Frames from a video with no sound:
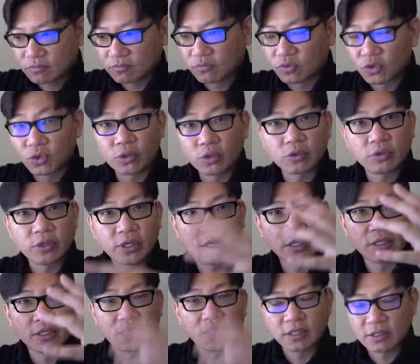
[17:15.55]
real
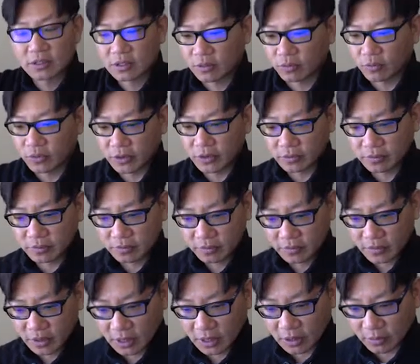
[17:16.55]
quickly against the wood.
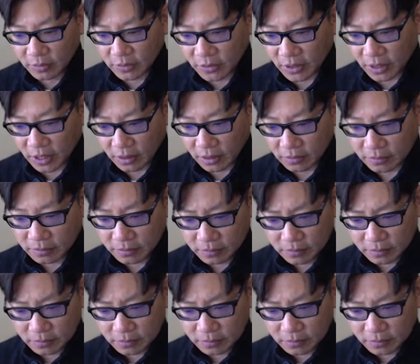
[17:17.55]
It comes right out.